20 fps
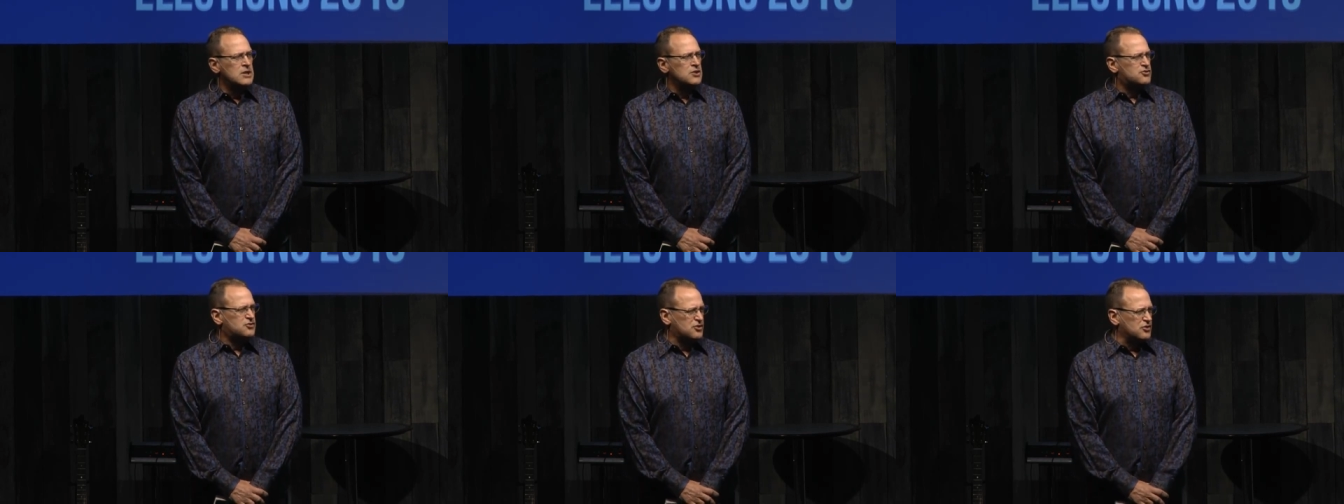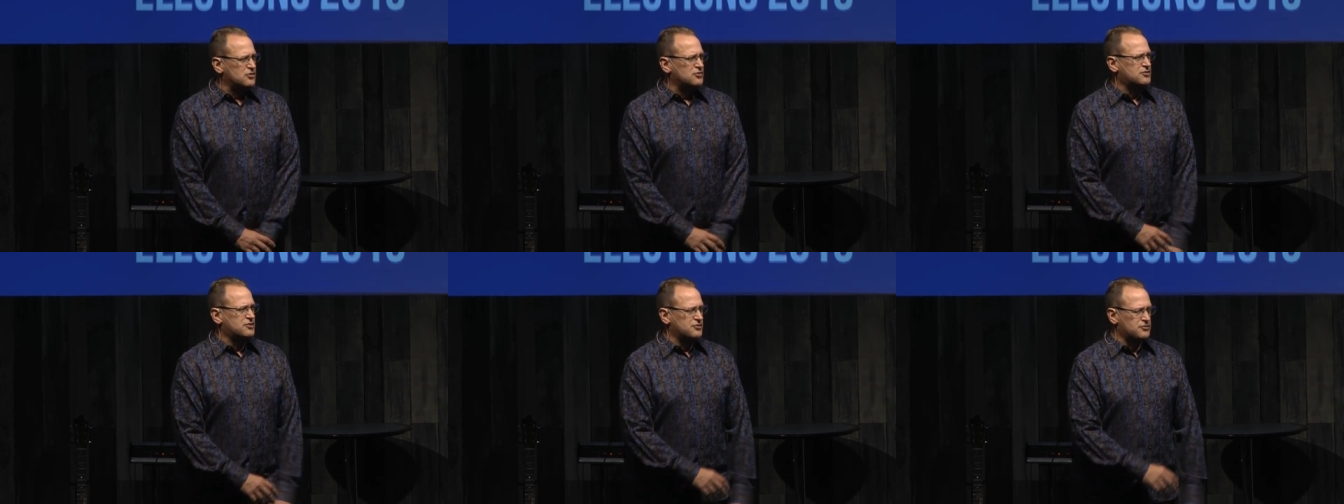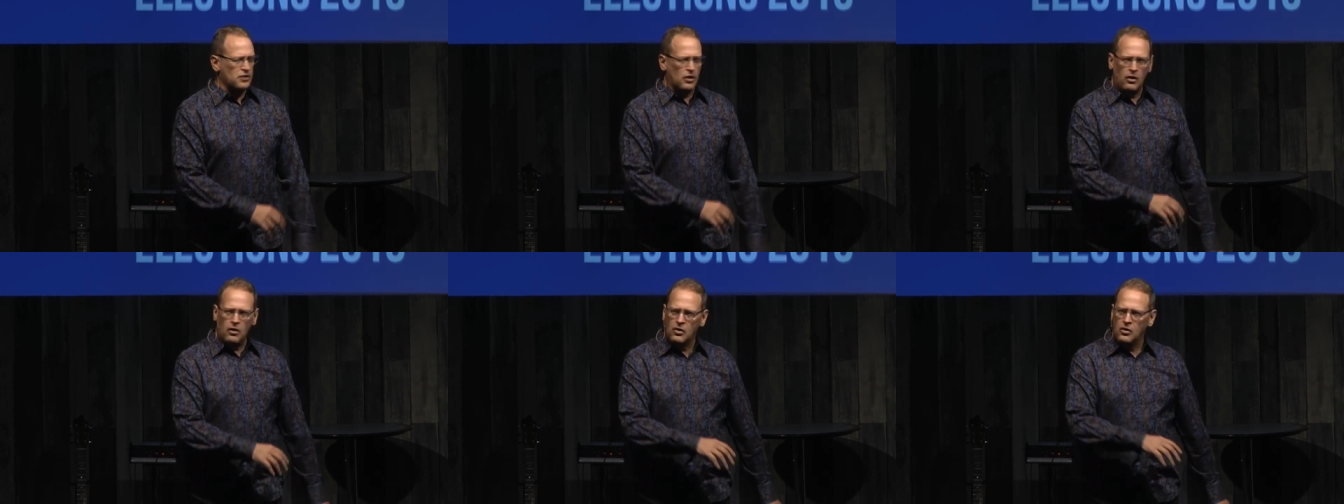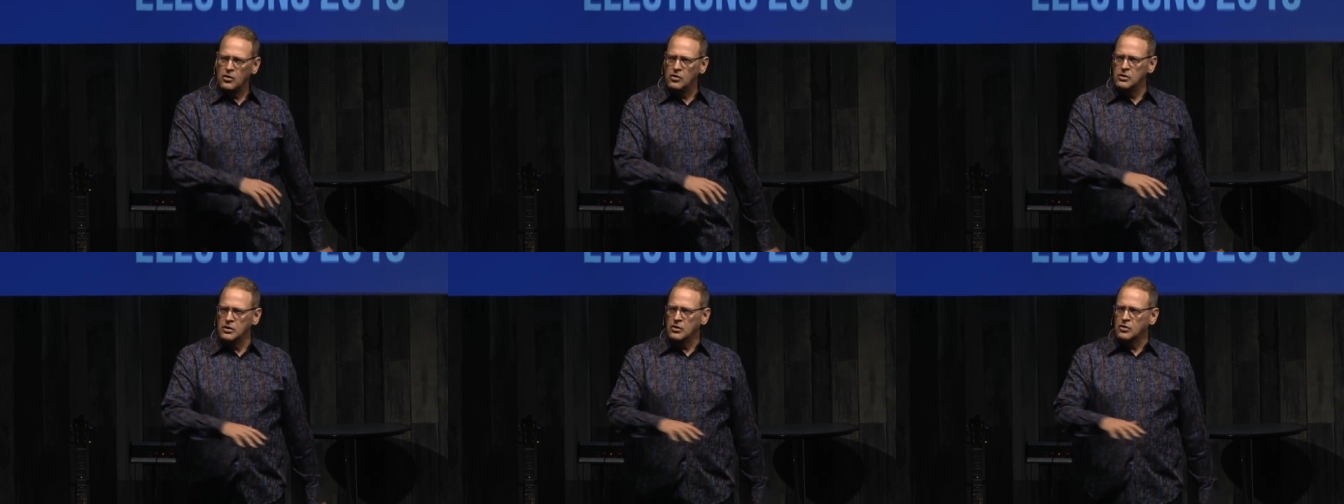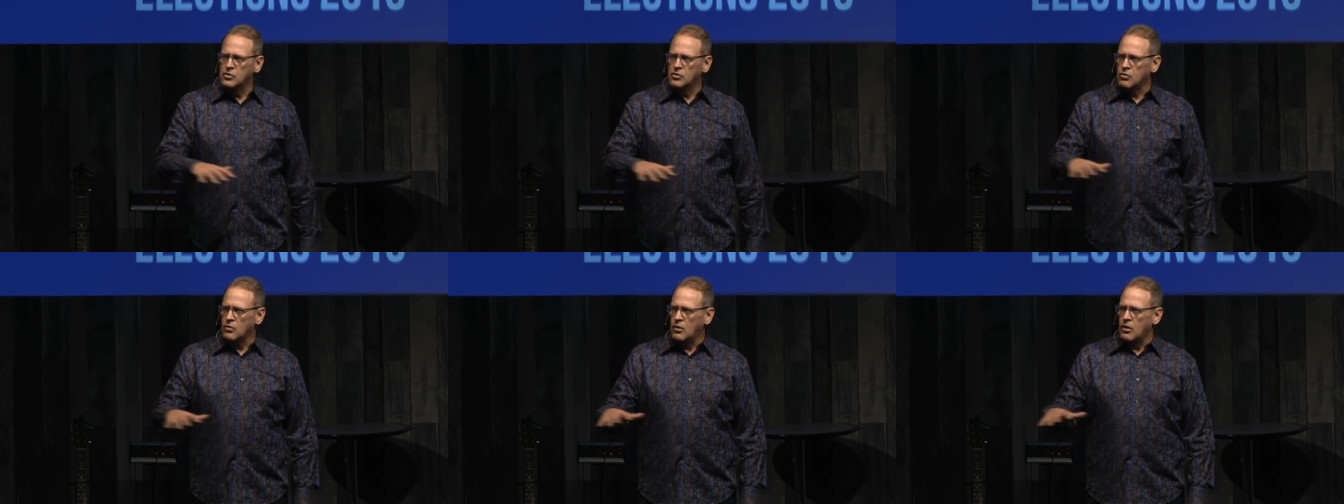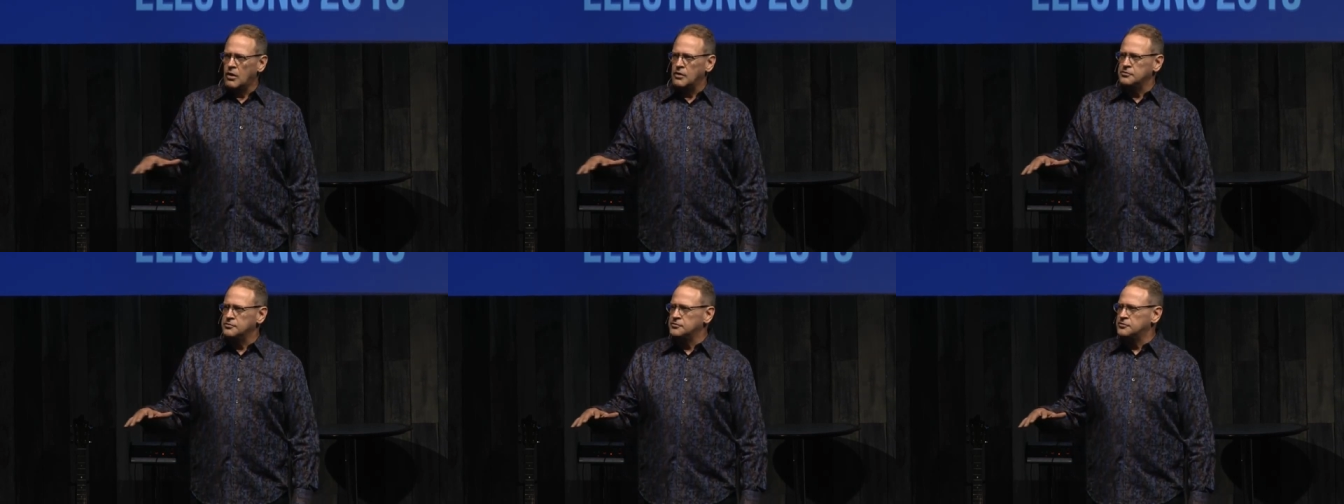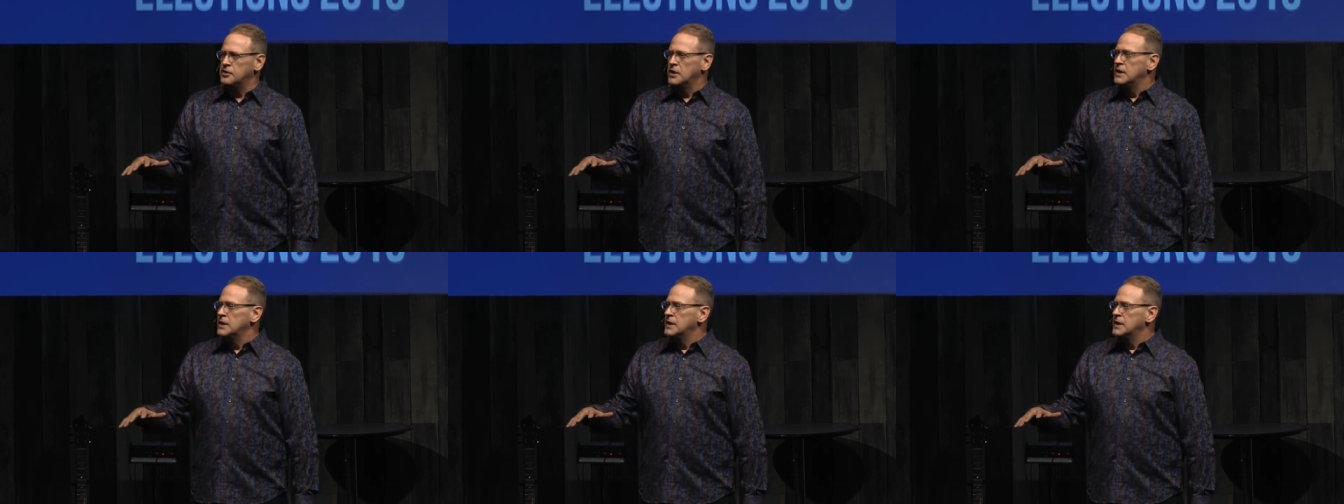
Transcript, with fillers: Churches all across